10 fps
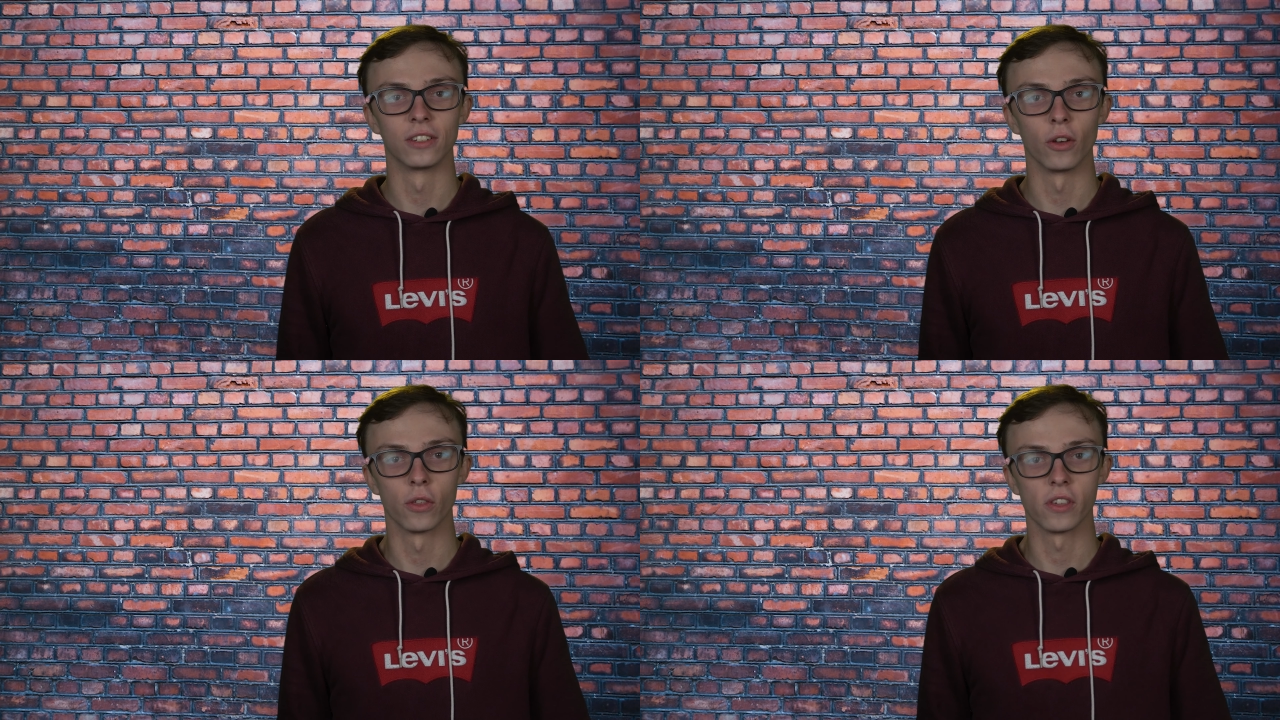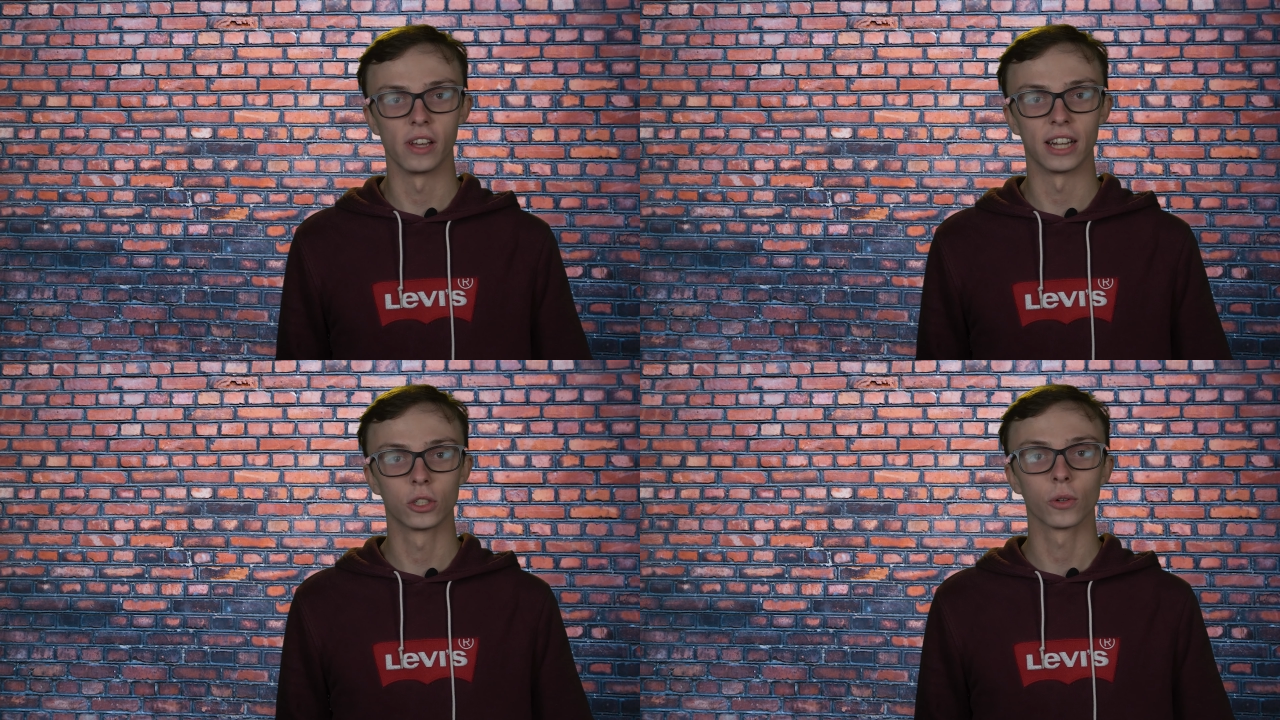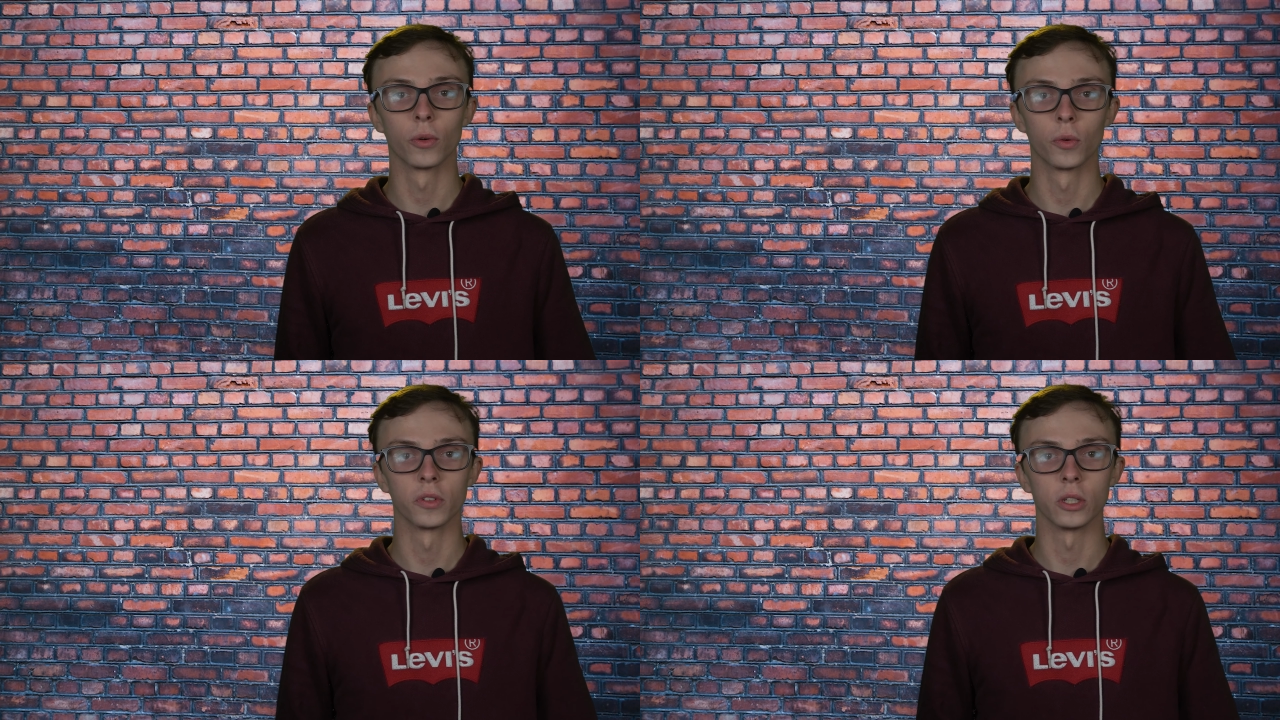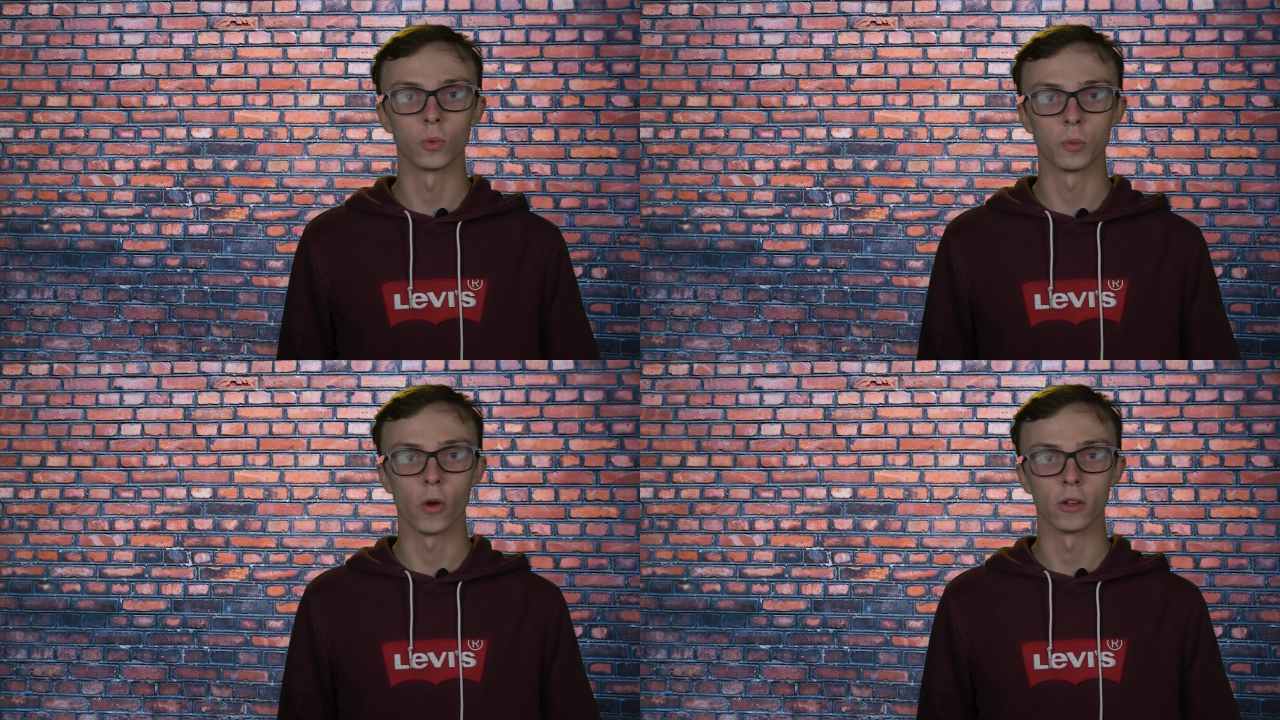until a theatrical release
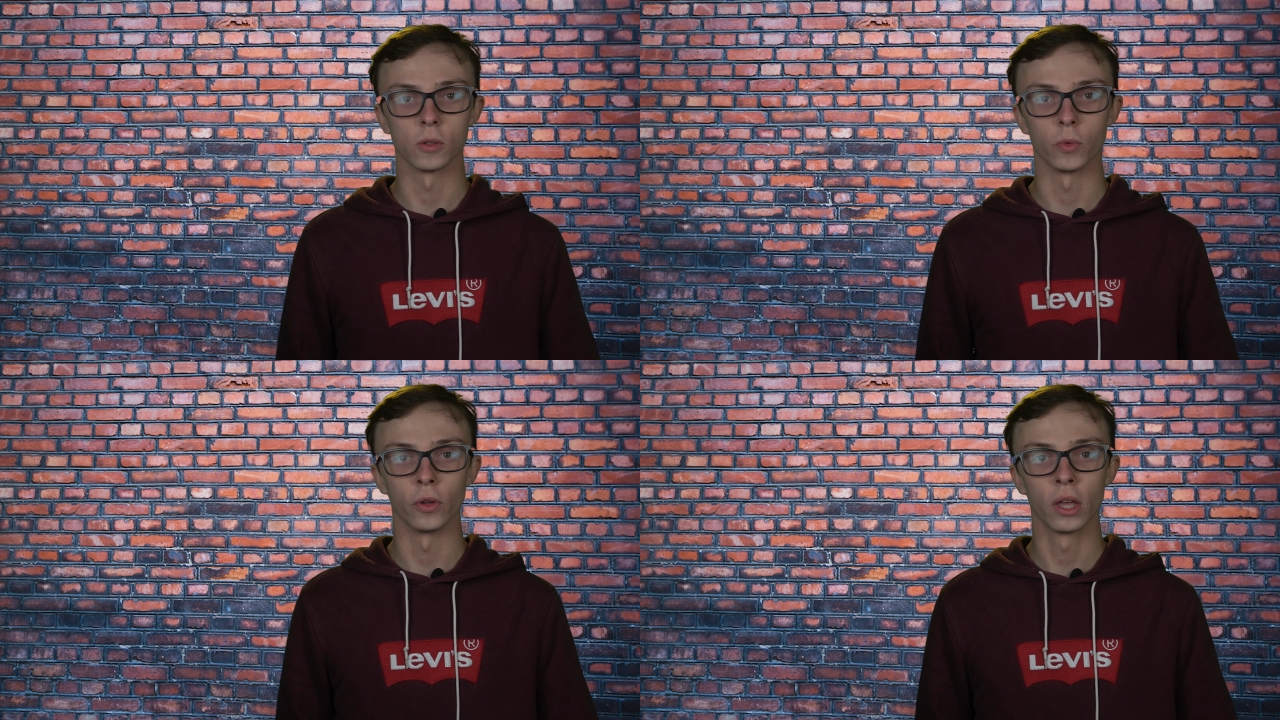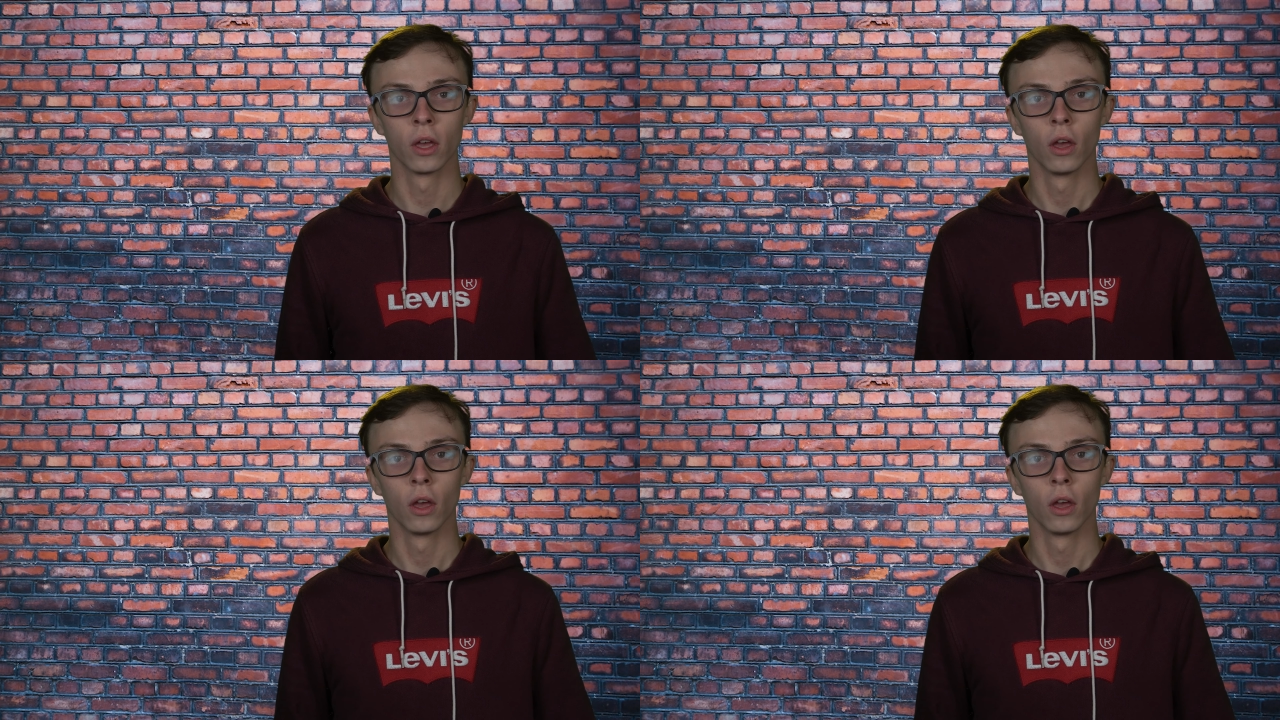was possible.